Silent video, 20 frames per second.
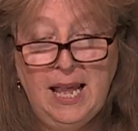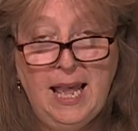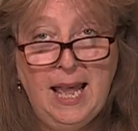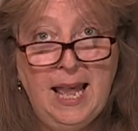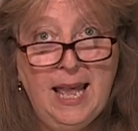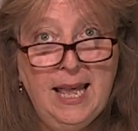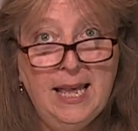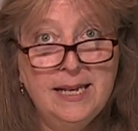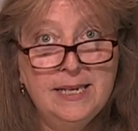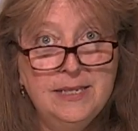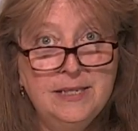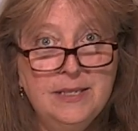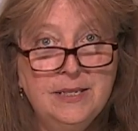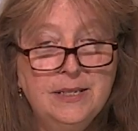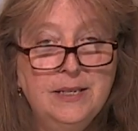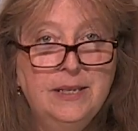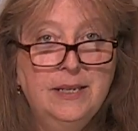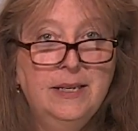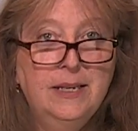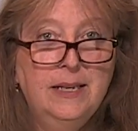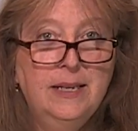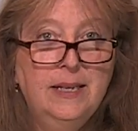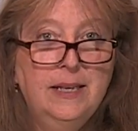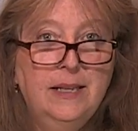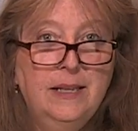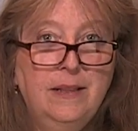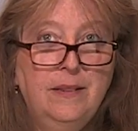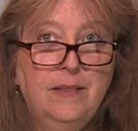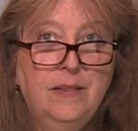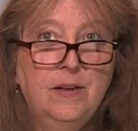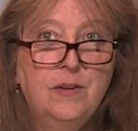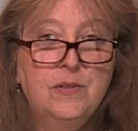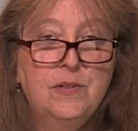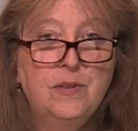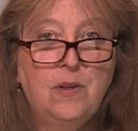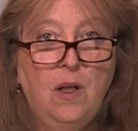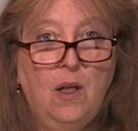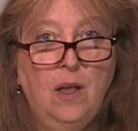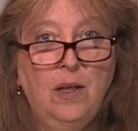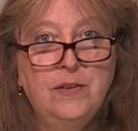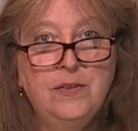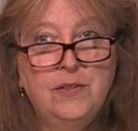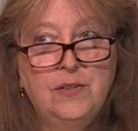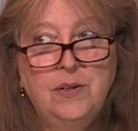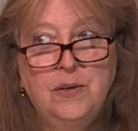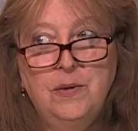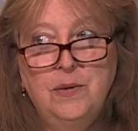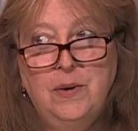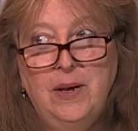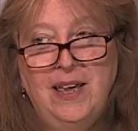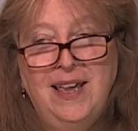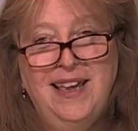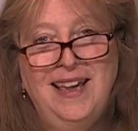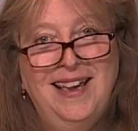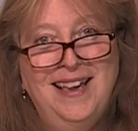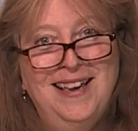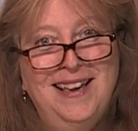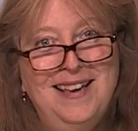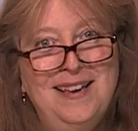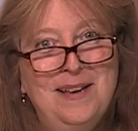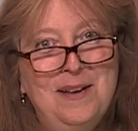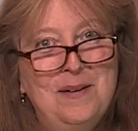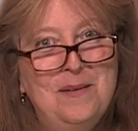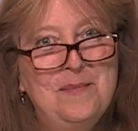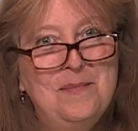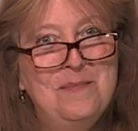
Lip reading: And there's also a